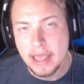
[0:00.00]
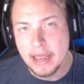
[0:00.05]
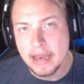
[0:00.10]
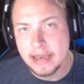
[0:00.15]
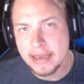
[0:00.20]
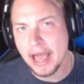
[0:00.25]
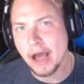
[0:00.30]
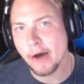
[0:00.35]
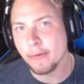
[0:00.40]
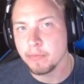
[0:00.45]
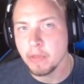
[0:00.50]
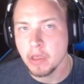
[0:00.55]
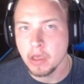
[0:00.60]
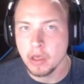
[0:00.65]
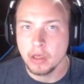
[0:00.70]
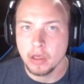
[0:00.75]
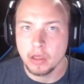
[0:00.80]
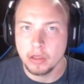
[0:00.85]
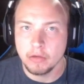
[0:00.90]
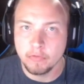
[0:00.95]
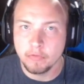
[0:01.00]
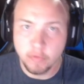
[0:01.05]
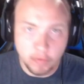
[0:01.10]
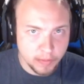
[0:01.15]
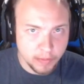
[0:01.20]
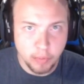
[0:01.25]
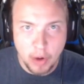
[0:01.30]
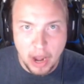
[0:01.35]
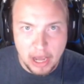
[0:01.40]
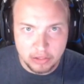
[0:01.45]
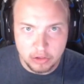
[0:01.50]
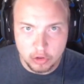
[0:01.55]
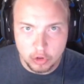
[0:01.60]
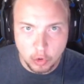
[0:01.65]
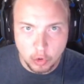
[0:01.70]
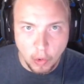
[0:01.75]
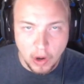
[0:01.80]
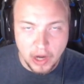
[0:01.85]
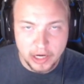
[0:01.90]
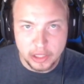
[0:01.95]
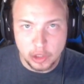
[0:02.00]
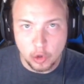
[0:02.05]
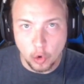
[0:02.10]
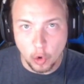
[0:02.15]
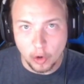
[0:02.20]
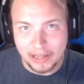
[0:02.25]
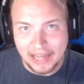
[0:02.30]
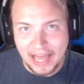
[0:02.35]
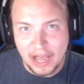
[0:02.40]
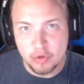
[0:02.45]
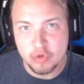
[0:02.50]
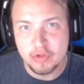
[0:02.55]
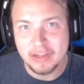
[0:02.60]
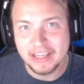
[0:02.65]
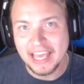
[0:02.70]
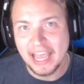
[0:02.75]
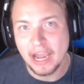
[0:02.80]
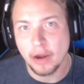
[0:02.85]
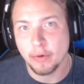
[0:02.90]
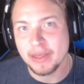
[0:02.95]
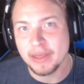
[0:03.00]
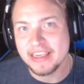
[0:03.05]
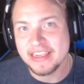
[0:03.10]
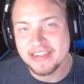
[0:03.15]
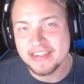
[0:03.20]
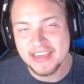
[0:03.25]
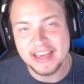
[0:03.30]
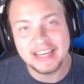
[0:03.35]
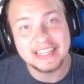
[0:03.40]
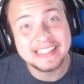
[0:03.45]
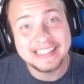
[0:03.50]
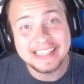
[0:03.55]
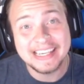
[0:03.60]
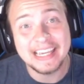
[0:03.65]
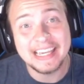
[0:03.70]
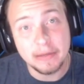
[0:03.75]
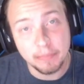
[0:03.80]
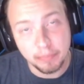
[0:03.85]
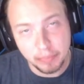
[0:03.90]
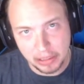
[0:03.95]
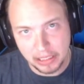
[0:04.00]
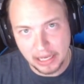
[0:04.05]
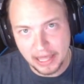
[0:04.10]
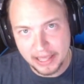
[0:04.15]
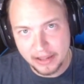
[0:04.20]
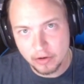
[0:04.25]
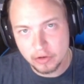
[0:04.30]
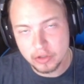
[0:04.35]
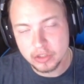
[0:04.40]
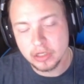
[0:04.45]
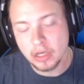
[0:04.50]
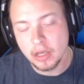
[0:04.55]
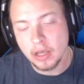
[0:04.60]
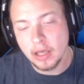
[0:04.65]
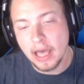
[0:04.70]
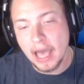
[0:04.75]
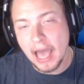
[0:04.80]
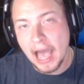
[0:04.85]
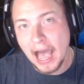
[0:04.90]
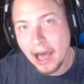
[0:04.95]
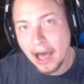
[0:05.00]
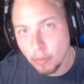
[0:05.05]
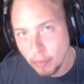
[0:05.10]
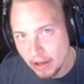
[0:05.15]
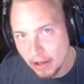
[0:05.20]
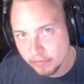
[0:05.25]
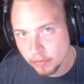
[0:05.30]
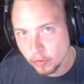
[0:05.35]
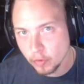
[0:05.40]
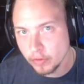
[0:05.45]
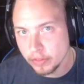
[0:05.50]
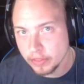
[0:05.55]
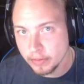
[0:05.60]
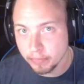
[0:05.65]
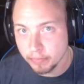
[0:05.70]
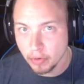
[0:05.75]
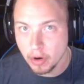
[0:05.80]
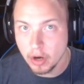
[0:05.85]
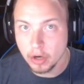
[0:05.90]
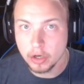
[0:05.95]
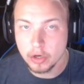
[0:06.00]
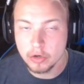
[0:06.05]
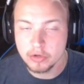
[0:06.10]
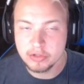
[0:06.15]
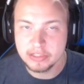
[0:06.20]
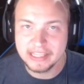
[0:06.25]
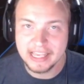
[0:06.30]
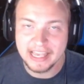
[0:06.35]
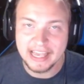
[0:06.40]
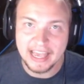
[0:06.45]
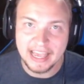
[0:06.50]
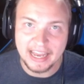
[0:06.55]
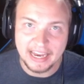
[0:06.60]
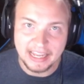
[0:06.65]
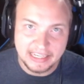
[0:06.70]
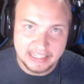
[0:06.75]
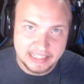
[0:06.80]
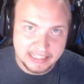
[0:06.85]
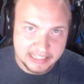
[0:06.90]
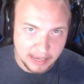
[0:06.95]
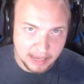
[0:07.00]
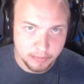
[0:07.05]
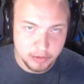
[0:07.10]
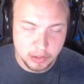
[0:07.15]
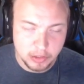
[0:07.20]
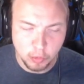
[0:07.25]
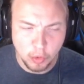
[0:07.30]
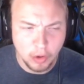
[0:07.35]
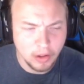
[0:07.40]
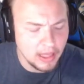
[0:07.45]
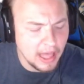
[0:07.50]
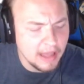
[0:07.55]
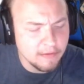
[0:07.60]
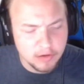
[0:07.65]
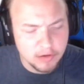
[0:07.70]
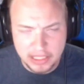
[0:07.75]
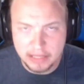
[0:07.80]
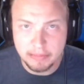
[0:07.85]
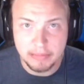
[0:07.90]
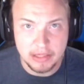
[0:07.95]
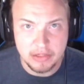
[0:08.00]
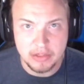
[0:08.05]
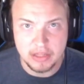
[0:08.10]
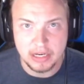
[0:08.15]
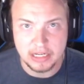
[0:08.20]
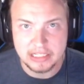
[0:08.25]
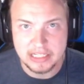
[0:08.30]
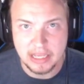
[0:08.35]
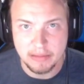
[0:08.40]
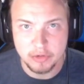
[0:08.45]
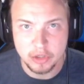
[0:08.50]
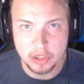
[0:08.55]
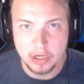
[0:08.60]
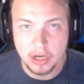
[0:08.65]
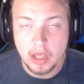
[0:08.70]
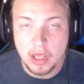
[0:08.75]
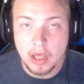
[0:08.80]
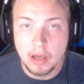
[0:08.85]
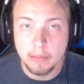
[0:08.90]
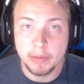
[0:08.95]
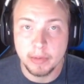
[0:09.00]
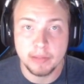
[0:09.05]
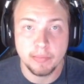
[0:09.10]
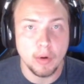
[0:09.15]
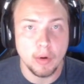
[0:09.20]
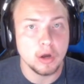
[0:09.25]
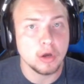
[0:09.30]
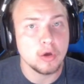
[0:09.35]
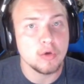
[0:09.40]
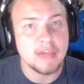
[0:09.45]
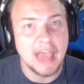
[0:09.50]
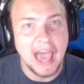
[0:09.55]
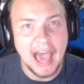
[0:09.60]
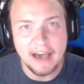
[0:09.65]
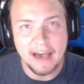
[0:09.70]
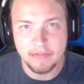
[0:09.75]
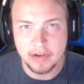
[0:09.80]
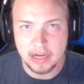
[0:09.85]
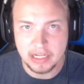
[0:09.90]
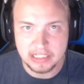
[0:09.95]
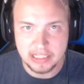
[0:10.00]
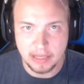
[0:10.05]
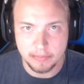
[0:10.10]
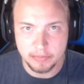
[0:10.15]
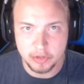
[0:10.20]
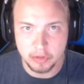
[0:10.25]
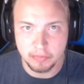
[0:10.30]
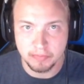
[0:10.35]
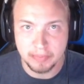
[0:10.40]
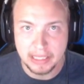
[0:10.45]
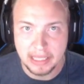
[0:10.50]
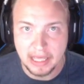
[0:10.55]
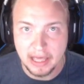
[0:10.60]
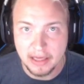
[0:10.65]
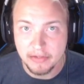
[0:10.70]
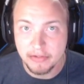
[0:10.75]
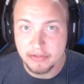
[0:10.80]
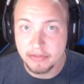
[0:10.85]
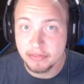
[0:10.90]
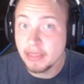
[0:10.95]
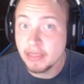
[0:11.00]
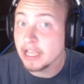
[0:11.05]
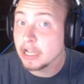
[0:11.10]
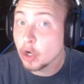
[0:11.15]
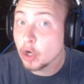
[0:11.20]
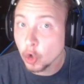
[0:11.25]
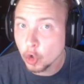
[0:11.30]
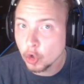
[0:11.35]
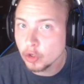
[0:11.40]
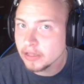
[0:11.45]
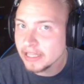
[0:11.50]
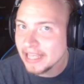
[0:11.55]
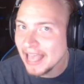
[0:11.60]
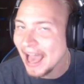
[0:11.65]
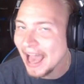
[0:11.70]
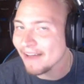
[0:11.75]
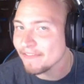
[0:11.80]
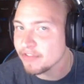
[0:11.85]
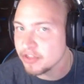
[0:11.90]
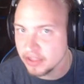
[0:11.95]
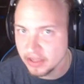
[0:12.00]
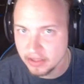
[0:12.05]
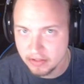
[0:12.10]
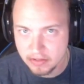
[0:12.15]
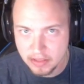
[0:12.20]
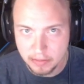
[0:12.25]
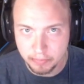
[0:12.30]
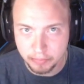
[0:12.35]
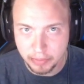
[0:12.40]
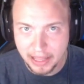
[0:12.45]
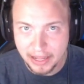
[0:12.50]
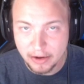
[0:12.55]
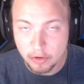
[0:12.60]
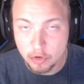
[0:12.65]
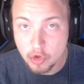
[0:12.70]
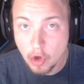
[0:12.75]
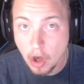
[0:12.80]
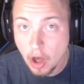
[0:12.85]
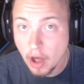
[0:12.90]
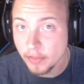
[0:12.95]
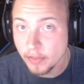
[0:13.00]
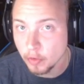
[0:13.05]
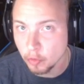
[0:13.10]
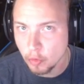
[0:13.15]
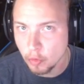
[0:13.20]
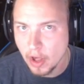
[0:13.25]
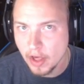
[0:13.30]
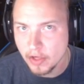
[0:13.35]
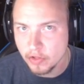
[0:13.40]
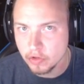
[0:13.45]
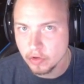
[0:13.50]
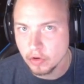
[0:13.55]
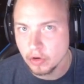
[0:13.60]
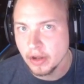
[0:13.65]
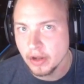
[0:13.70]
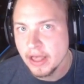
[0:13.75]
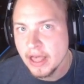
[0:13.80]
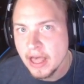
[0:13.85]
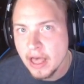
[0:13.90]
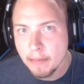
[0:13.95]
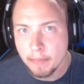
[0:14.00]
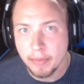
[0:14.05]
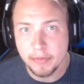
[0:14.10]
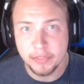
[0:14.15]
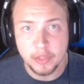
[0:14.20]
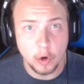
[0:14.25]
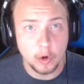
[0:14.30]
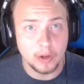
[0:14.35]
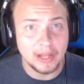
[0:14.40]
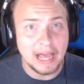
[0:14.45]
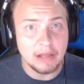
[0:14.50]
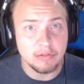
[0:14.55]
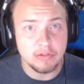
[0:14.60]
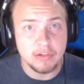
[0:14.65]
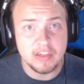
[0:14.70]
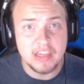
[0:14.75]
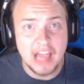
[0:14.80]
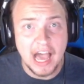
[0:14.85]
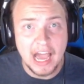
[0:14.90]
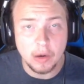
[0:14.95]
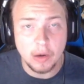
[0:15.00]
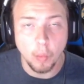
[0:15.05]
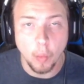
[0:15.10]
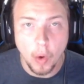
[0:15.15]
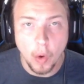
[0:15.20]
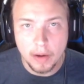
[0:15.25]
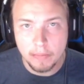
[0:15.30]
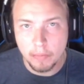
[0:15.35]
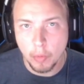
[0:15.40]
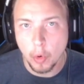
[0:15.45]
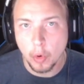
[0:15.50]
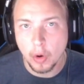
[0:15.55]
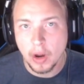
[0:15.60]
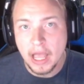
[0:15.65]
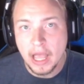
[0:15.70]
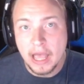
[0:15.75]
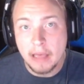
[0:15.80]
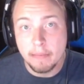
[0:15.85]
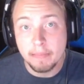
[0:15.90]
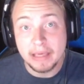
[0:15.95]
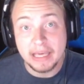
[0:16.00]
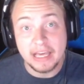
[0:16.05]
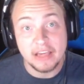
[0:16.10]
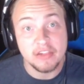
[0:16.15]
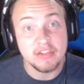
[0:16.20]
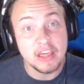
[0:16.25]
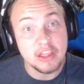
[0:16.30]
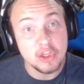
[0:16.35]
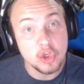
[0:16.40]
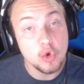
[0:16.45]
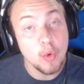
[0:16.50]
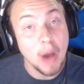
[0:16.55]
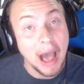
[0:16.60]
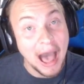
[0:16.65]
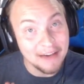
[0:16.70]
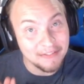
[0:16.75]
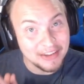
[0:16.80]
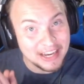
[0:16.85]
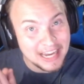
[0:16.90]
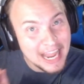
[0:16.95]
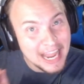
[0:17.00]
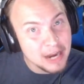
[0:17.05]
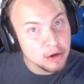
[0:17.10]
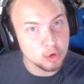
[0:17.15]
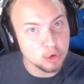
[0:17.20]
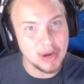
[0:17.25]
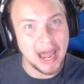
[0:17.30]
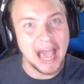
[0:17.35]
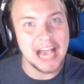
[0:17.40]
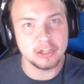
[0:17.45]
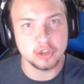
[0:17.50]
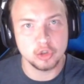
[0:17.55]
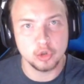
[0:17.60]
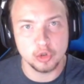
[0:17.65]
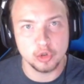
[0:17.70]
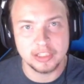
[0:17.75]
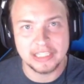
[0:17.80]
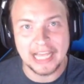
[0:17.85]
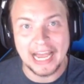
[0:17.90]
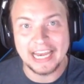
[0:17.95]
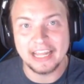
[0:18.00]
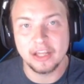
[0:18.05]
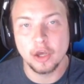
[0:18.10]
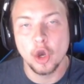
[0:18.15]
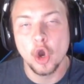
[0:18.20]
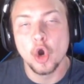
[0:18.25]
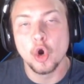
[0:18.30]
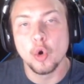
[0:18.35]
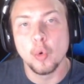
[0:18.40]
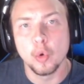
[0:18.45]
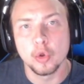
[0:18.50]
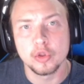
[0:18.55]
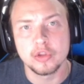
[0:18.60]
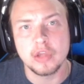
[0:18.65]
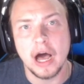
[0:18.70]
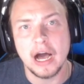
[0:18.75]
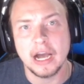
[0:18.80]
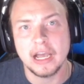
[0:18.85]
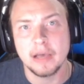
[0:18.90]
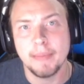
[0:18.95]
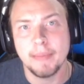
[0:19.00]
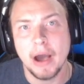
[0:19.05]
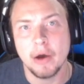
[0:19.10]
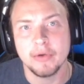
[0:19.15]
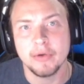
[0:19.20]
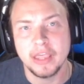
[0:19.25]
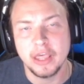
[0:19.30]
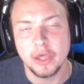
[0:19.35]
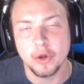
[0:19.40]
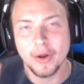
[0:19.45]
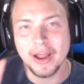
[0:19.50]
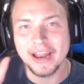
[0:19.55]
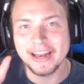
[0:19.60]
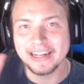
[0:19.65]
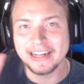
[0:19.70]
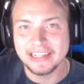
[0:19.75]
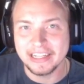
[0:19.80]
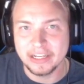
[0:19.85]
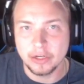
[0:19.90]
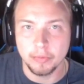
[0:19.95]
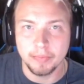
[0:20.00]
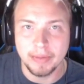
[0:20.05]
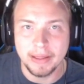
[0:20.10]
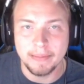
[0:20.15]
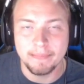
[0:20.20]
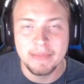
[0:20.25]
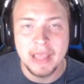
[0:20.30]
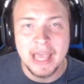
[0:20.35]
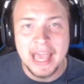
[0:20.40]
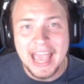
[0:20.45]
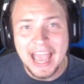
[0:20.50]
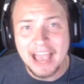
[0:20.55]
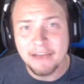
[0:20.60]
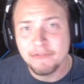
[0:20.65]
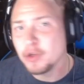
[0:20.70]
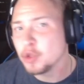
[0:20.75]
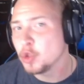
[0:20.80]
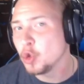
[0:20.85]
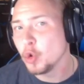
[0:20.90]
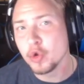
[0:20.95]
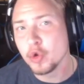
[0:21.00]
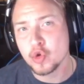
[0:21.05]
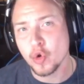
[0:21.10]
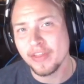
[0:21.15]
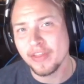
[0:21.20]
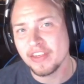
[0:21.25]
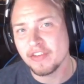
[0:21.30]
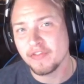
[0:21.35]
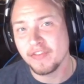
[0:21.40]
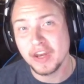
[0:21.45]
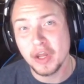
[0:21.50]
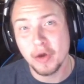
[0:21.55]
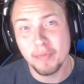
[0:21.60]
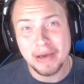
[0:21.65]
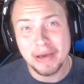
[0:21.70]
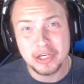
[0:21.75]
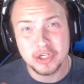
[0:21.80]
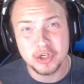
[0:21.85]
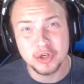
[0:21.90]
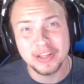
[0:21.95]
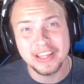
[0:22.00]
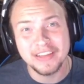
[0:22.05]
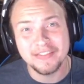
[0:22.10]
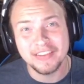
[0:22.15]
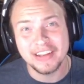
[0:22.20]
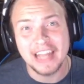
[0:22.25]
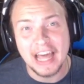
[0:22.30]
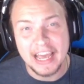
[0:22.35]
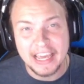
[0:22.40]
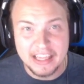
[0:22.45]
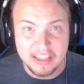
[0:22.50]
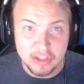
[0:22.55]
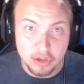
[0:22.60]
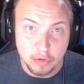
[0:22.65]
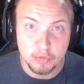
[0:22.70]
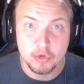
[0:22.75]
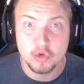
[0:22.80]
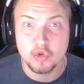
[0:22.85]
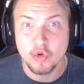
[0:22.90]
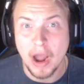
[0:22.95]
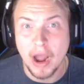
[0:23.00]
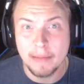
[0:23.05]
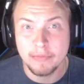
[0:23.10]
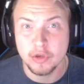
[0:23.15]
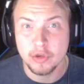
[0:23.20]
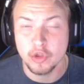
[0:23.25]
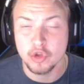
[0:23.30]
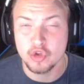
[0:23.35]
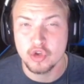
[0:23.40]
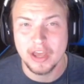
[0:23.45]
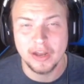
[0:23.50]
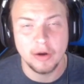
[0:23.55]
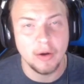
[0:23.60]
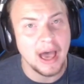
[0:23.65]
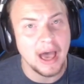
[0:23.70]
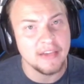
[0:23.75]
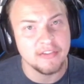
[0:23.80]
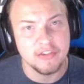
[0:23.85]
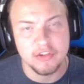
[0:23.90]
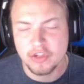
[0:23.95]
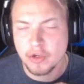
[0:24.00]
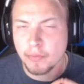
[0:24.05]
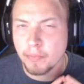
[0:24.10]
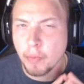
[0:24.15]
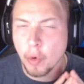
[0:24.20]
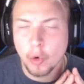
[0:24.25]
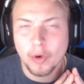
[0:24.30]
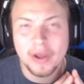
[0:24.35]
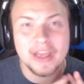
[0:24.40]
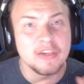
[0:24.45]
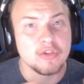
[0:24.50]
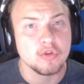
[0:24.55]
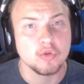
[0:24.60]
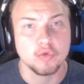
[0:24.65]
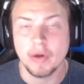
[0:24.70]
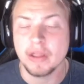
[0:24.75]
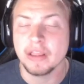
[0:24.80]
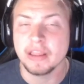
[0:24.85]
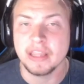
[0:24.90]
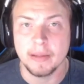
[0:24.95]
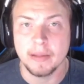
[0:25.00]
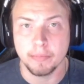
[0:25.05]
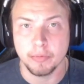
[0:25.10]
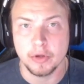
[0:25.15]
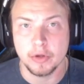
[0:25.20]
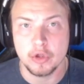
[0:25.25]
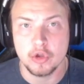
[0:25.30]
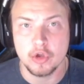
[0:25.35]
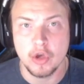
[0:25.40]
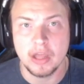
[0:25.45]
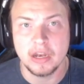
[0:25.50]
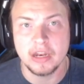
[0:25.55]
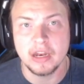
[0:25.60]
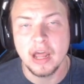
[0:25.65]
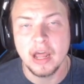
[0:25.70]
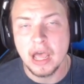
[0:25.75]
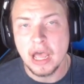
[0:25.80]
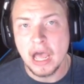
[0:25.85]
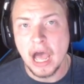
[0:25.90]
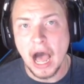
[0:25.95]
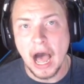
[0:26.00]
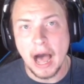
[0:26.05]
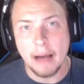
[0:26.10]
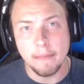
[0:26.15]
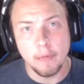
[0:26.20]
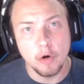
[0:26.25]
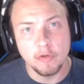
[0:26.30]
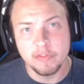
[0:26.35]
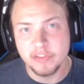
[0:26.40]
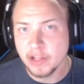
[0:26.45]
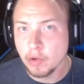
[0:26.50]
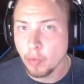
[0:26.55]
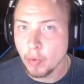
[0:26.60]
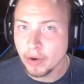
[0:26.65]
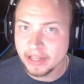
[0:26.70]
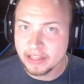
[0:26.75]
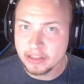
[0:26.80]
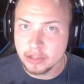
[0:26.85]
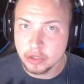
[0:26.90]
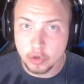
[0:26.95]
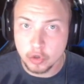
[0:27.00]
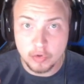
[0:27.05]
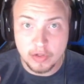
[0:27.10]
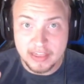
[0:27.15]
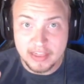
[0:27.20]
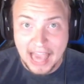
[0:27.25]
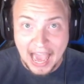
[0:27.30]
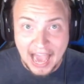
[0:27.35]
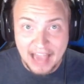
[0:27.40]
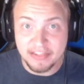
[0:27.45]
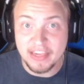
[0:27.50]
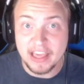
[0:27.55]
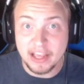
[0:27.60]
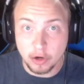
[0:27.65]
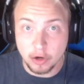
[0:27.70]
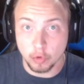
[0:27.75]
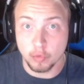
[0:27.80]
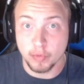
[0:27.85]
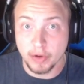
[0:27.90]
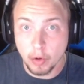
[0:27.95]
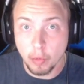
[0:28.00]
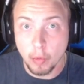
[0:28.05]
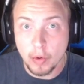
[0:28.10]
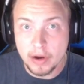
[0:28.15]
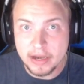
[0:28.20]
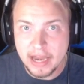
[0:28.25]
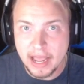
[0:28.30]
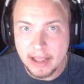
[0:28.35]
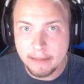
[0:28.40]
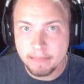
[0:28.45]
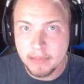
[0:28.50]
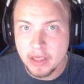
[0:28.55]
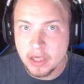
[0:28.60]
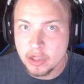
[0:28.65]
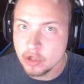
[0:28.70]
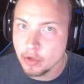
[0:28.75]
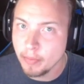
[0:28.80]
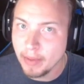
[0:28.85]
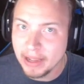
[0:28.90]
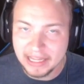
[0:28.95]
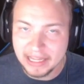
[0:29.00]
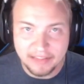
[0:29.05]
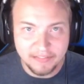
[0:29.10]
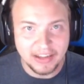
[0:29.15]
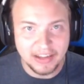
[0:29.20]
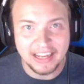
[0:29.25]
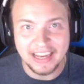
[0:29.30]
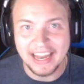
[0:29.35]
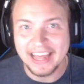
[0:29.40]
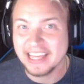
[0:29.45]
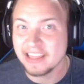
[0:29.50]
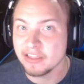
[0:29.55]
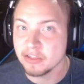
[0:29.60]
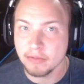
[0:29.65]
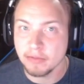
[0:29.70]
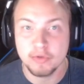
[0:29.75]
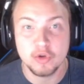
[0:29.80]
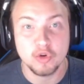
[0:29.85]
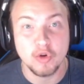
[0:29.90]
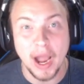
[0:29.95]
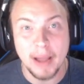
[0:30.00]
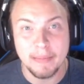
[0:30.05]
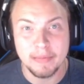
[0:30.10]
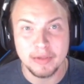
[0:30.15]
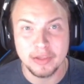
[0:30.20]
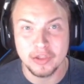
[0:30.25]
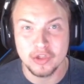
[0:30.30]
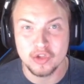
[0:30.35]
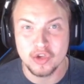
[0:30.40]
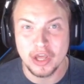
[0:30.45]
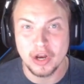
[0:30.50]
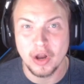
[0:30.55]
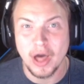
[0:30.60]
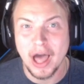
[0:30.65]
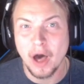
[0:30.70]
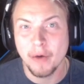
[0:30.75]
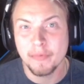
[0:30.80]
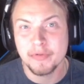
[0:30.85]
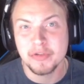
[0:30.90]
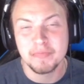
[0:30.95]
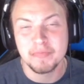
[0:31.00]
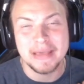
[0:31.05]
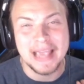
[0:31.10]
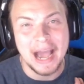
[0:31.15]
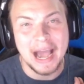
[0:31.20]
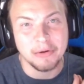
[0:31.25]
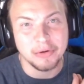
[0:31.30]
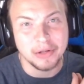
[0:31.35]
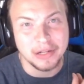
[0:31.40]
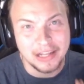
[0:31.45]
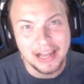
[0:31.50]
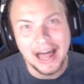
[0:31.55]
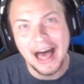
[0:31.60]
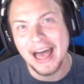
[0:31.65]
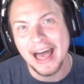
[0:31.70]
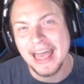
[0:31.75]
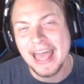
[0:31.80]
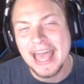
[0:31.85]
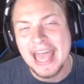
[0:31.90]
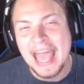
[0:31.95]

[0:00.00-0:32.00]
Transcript: Now, for the practice squad, you are allowed to carry 16 players. However, the Broncos get an exception. Well, every team gets an exception, but the Broncos have an exception because they currently have 16 players on the roster, but they're allowed to sign one more because they do have an international signing we'll talk about here in a little bit. If you do enjoy this video, make sure you leave a like and subscribe to the channel, as the support is greatly appreciated. I'm hopefully wanting to do this as a career one day, so by leaving a like and subscribing to the channel helps me out a lot.